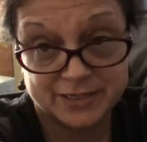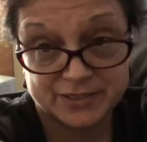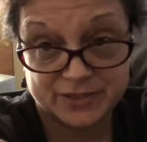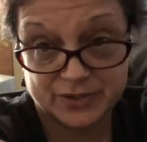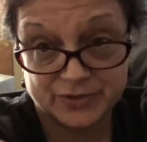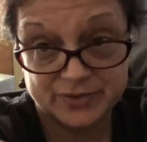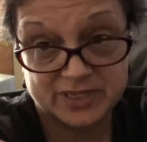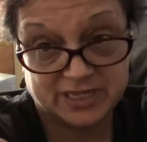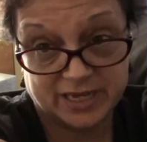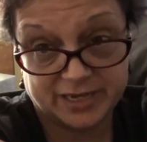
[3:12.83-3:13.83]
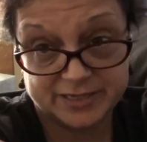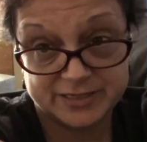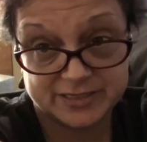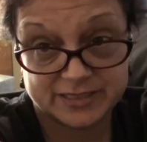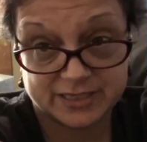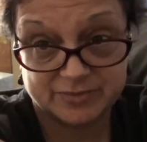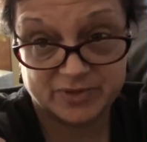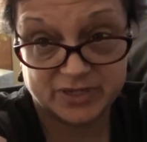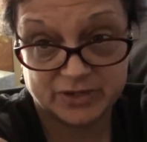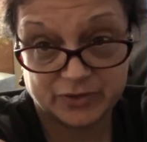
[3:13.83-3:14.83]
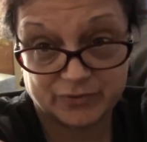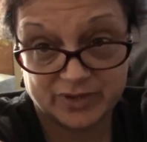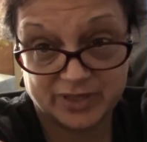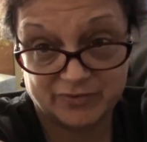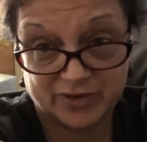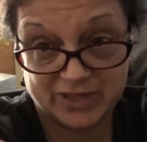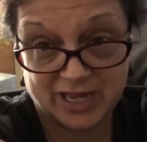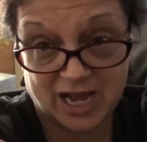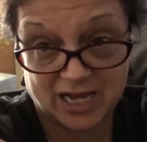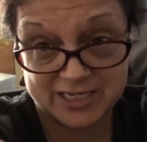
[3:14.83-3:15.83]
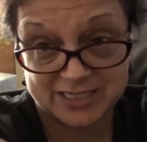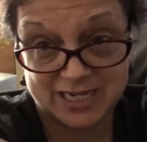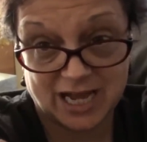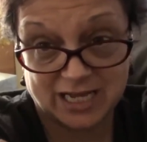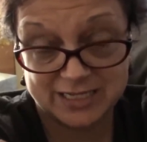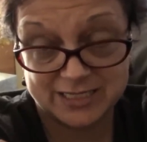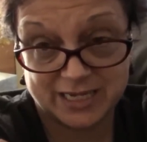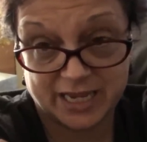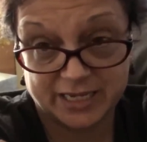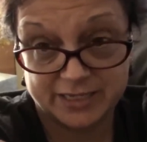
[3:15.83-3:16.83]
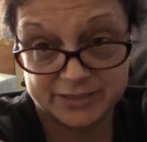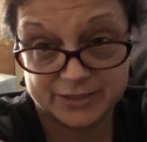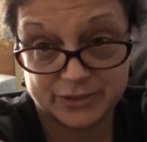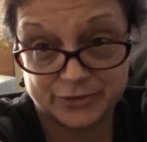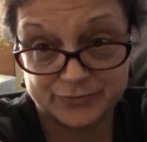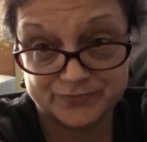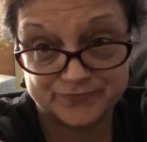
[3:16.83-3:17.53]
So, yeah, it's going to be another really, really hot day. So,